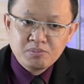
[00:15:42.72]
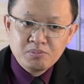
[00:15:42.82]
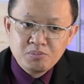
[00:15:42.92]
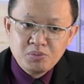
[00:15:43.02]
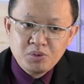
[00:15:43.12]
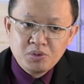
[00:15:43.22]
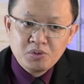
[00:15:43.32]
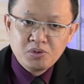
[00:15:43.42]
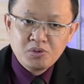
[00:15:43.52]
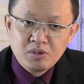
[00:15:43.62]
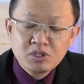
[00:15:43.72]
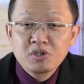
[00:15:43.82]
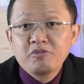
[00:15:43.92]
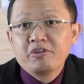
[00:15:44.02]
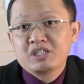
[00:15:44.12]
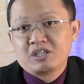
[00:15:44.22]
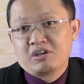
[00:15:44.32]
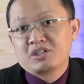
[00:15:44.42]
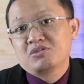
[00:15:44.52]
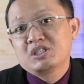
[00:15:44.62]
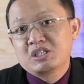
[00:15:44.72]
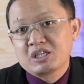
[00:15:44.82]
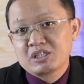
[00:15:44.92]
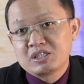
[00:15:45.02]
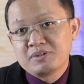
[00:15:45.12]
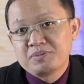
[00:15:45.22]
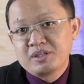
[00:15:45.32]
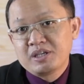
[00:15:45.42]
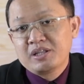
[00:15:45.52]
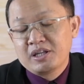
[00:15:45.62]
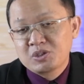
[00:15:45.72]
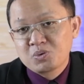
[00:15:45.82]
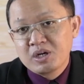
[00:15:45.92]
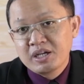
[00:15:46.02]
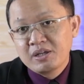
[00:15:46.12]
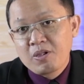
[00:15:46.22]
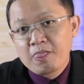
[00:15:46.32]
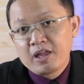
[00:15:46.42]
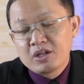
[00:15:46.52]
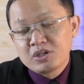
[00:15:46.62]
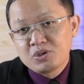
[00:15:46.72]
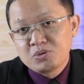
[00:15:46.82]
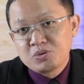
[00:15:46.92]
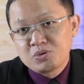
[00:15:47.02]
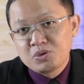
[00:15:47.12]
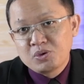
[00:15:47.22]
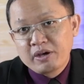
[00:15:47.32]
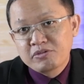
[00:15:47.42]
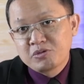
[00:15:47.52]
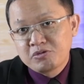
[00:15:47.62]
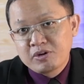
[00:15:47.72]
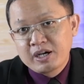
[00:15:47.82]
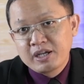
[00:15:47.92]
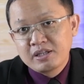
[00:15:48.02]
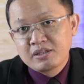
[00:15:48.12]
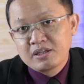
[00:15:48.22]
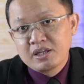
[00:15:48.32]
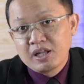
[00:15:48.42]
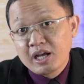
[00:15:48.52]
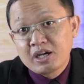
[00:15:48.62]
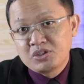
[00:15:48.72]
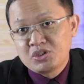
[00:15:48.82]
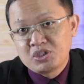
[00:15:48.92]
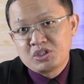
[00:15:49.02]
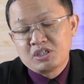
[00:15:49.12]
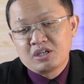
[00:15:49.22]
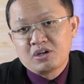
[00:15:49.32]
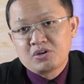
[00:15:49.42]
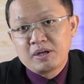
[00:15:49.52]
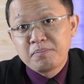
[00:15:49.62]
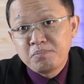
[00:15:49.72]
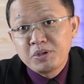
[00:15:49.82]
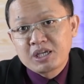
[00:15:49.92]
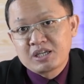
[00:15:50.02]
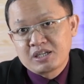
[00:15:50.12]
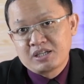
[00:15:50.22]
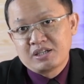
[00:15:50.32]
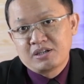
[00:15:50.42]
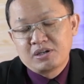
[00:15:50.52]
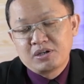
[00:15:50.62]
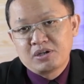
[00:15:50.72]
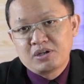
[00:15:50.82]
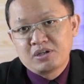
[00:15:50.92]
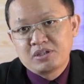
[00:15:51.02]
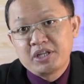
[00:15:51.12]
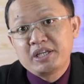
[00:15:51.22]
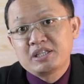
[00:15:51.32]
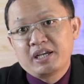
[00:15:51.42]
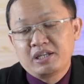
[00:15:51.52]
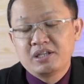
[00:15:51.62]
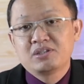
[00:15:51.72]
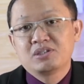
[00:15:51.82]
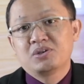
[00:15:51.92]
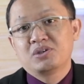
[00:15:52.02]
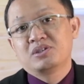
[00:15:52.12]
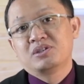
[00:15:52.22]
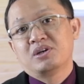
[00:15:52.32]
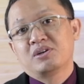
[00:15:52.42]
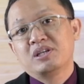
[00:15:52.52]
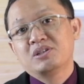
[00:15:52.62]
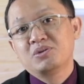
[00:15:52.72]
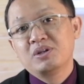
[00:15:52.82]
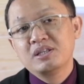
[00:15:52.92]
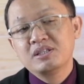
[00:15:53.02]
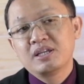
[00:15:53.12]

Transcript: you know, surface characteristics, yeah, that's why you have to find a large or a big data and data source. Okay, students,